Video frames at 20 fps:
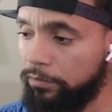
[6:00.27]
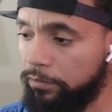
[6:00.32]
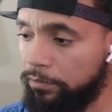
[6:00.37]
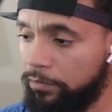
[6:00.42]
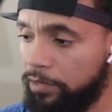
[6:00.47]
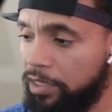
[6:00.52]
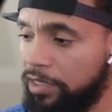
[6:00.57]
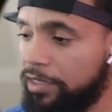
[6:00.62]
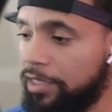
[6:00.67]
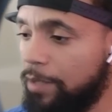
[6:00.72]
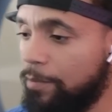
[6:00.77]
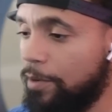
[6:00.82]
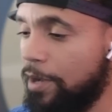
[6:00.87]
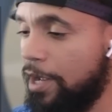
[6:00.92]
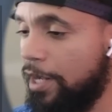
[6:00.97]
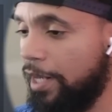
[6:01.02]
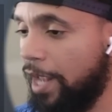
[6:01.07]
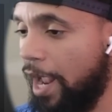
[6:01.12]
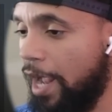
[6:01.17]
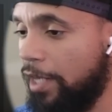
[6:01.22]
It's some
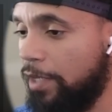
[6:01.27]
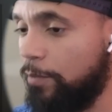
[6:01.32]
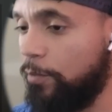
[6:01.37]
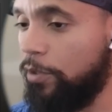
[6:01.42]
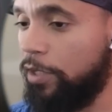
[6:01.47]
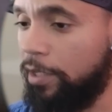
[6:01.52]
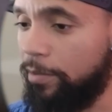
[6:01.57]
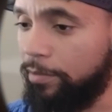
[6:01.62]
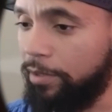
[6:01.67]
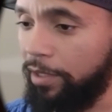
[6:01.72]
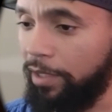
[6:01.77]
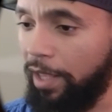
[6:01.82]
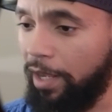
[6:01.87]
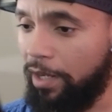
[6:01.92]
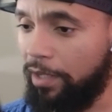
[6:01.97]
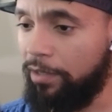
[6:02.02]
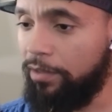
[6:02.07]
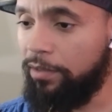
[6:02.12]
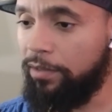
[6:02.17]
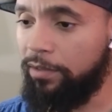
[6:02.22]
kind of animal up there, like
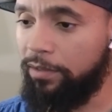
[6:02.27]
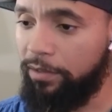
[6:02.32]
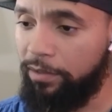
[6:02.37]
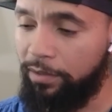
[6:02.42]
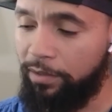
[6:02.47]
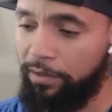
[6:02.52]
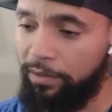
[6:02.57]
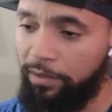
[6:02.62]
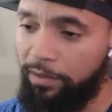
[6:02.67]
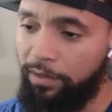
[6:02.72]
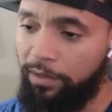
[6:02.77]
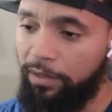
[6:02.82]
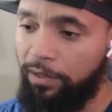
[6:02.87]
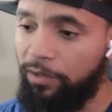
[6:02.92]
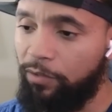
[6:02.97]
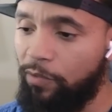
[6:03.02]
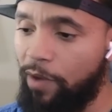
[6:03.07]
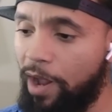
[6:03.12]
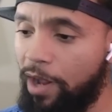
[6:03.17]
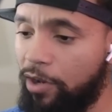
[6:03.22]
a
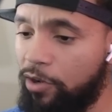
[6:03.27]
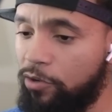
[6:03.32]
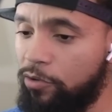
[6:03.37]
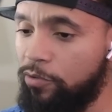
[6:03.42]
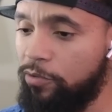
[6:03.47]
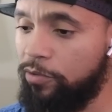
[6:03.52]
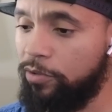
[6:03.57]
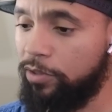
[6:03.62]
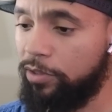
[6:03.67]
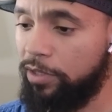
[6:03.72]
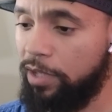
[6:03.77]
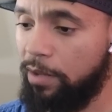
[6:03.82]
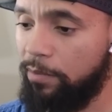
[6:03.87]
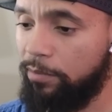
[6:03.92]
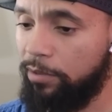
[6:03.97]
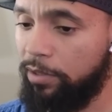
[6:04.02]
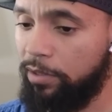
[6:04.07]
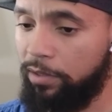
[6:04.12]
raccoon or something.